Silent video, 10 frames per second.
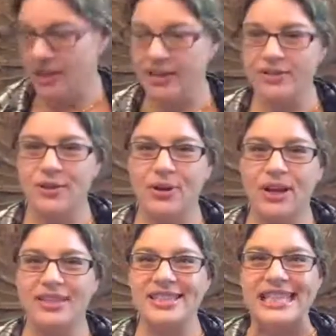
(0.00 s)
is known
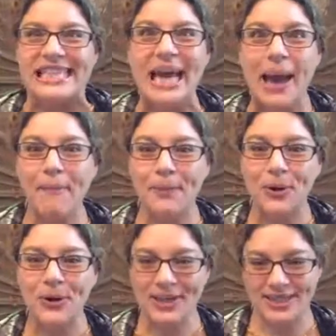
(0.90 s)
as the
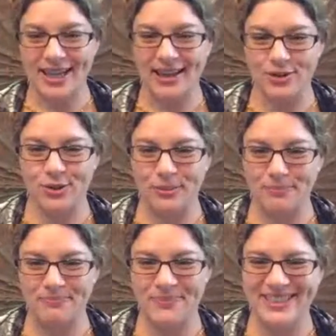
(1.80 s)
temper
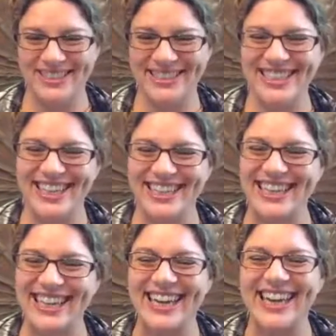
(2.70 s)
tantrum
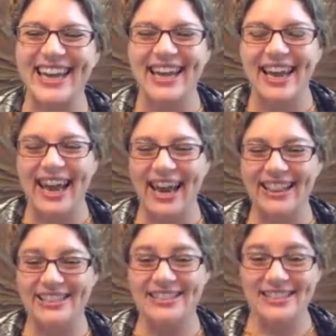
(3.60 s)
technique.
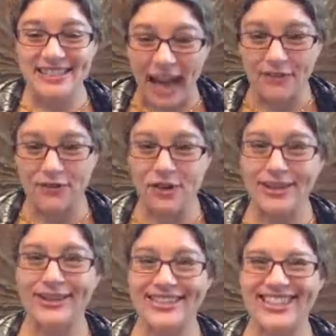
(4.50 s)
And this is not for
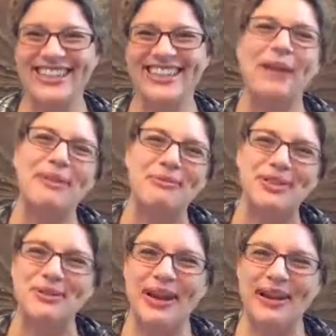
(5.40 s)
kids. I mean,
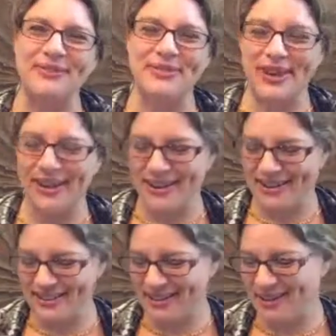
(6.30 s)
we do have
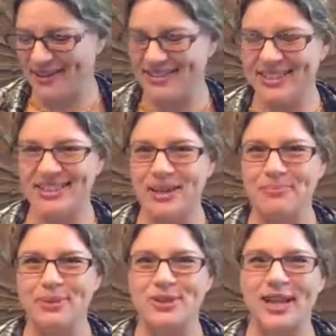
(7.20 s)
the
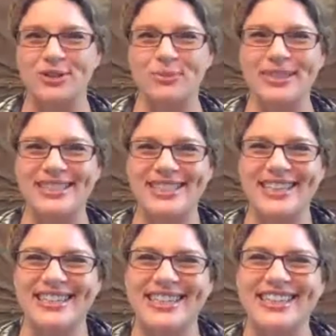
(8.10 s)
temper tantrum as a
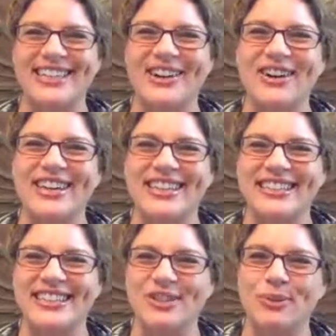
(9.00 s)
technique in our
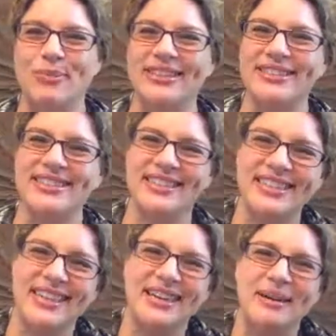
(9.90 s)
kids' Nidra, but this is
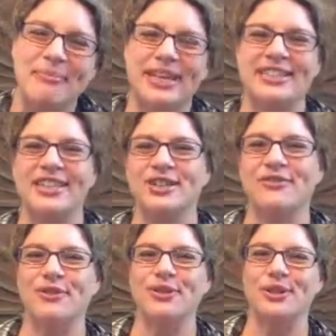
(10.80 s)
a meditation
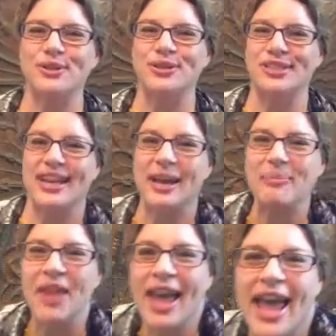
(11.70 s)
for adults today.
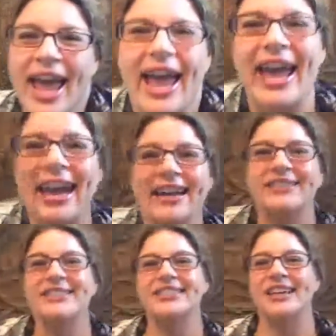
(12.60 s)
And